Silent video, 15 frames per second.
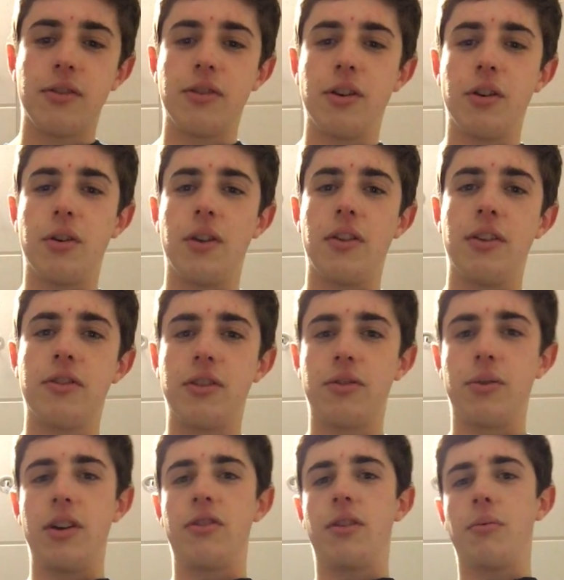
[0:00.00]
So in this
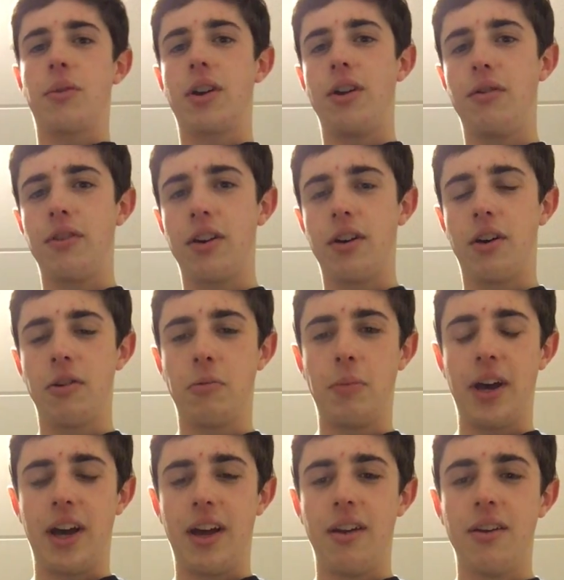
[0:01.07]
situation, we're going to use a gauze
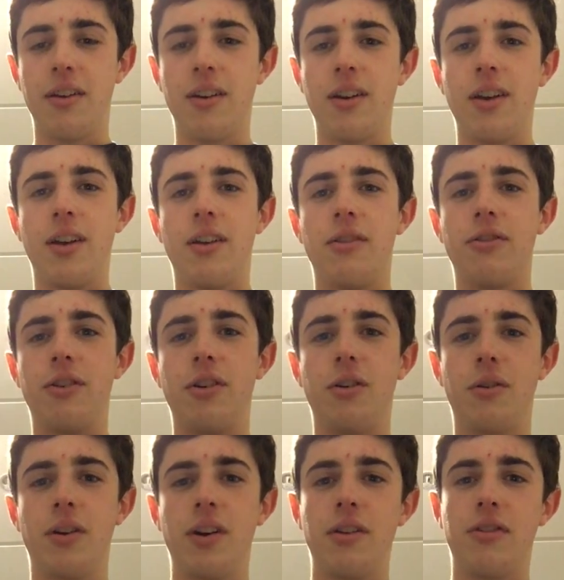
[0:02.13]
pad.
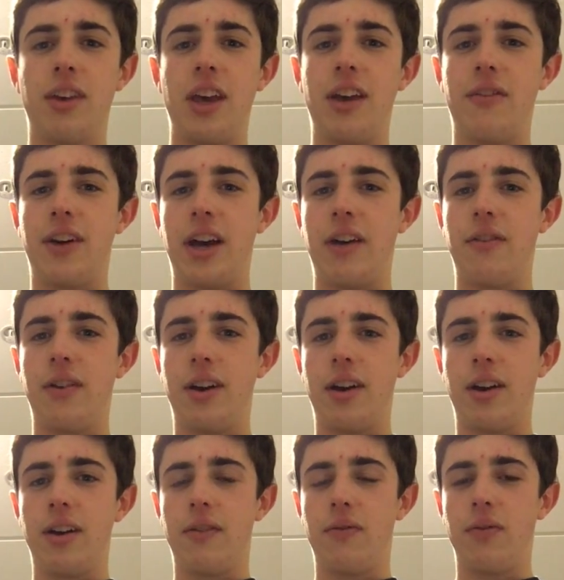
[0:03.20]
So say if I have
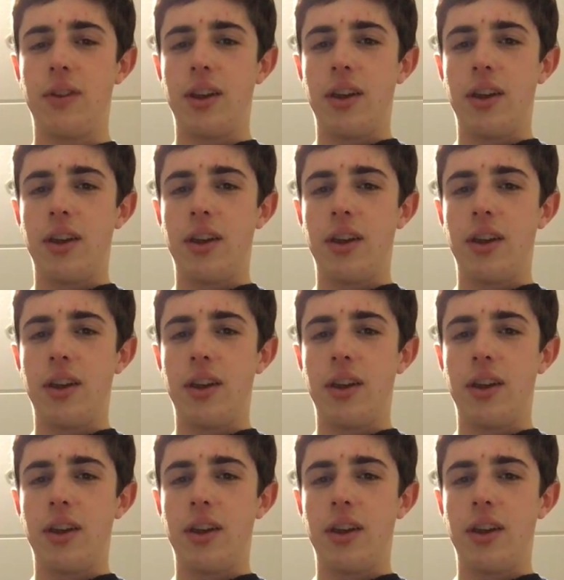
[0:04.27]
a